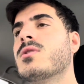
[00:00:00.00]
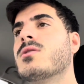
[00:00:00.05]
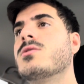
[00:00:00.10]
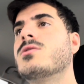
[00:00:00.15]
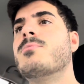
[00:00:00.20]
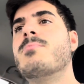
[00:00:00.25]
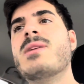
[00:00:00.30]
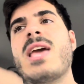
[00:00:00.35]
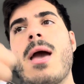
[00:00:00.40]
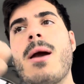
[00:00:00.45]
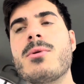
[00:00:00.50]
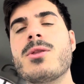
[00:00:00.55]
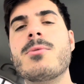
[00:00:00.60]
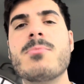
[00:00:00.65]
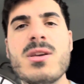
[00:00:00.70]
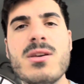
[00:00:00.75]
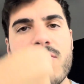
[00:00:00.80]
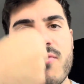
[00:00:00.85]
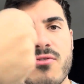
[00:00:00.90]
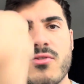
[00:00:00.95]
to be able to
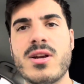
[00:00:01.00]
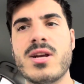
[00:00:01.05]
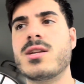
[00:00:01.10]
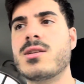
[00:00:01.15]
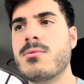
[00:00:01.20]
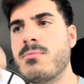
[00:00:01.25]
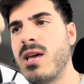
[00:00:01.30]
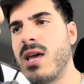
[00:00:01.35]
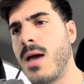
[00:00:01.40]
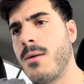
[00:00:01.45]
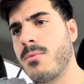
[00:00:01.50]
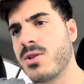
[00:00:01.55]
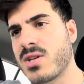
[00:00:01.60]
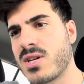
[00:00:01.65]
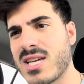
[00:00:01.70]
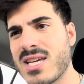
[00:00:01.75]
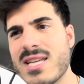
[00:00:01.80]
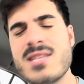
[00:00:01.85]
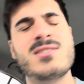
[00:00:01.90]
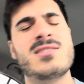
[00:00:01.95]
be free, to be able to
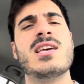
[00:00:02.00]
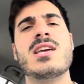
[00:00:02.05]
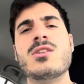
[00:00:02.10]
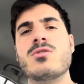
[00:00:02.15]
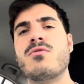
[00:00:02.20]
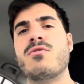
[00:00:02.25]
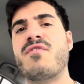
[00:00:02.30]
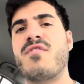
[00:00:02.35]
continue